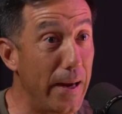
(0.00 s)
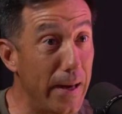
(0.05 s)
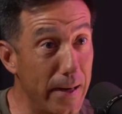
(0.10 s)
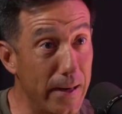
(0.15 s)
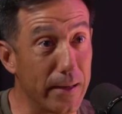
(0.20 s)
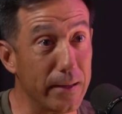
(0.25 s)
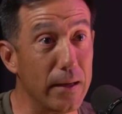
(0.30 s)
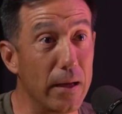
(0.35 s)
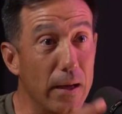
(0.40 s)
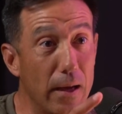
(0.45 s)

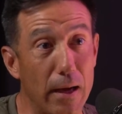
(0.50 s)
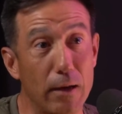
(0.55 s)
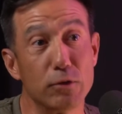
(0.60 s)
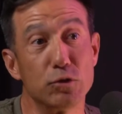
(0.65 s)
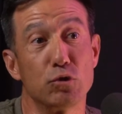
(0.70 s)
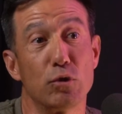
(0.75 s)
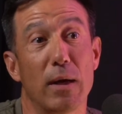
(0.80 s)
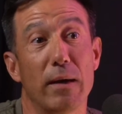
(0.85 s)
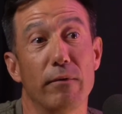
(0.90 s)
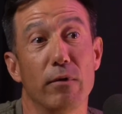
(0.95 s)
And I was
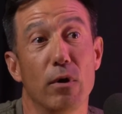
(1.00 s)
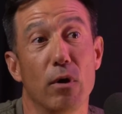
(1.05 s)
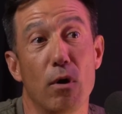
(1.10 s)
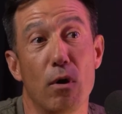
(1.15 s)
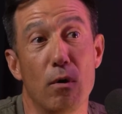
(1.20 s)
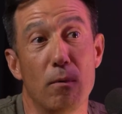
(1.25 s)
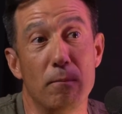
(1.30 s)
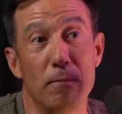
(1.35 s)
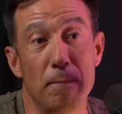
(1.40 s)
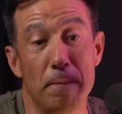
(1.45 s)
driving
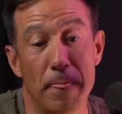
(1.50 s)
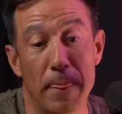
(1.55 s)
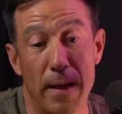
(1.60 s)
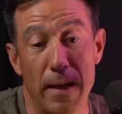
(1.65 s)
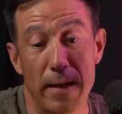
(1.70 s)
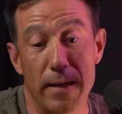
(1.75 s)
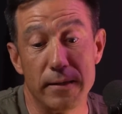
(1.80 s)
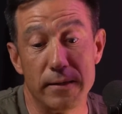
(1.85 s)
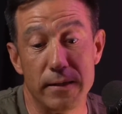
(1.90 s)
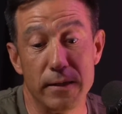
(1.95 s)
home.
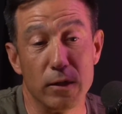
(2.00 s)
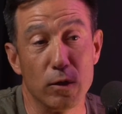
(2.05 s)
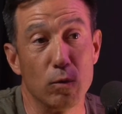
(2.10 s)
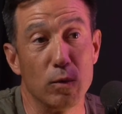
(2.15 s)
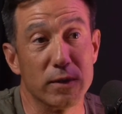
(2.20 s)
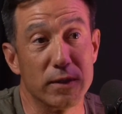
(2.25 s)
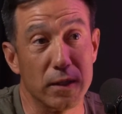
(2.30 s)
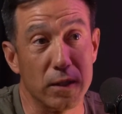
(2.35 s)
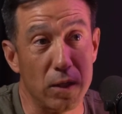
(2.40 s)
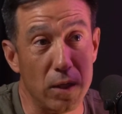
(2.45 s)
I had dinner
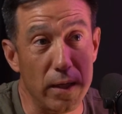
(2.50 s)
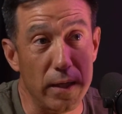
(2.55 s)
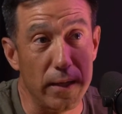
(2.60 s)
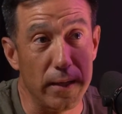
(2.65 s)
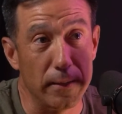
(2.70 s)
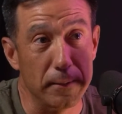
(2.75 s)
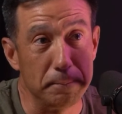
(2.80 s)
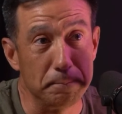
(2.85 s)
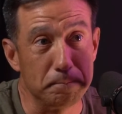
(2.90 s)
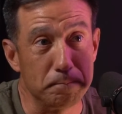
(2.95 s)
with a
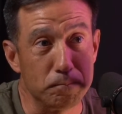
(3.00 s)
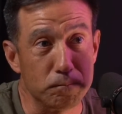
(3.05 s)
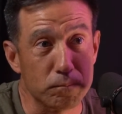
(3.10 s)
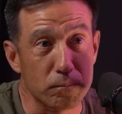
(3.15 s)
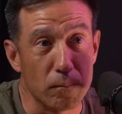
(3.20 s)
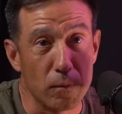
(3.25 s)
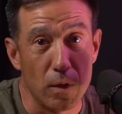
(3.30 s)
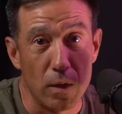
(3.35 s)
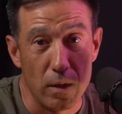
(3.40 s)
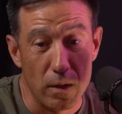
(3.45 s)
client.
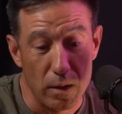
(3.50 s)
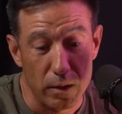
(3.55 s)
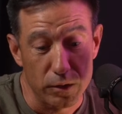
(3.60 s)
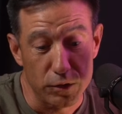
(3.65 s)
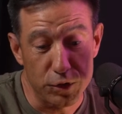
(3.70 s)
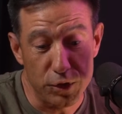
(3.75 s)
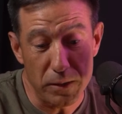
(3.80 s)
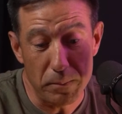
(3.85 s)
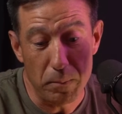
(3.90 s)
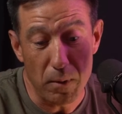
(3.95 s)

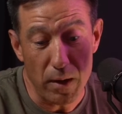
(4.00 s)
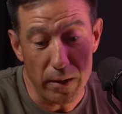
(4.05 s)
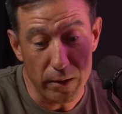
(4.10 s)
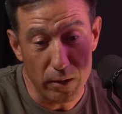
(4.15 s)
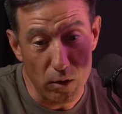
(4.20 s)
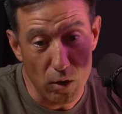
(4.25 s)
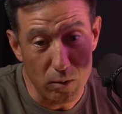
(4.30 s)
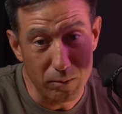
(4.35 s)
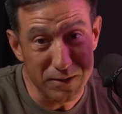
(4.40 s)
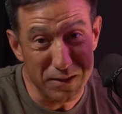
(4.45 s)
She bought a
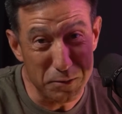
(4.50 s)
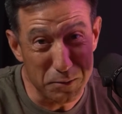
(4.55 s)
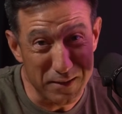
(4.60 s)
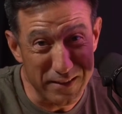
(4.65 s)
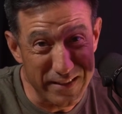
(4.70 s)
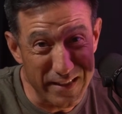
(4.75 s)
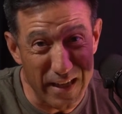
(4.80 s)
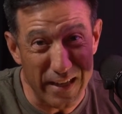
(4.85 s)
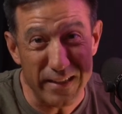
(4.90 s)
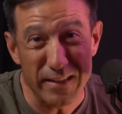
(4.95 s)
home when she was
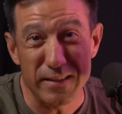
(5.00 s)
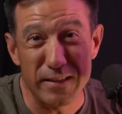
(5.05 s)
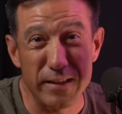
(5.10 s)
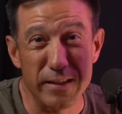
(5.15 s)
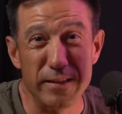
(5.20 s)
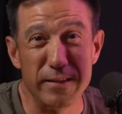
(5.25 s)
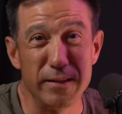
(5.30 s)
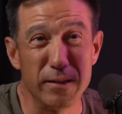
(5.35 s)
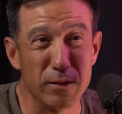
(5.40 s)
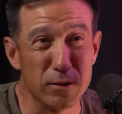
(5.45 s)

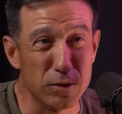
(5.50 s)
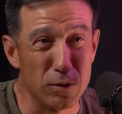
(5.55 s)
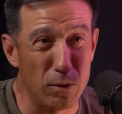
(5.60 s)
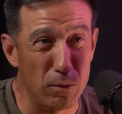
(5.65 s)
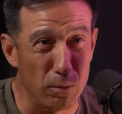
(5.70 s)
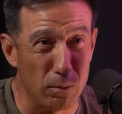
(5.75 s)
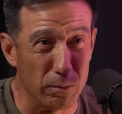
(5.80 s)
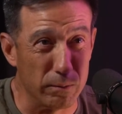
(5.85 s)
19 years old.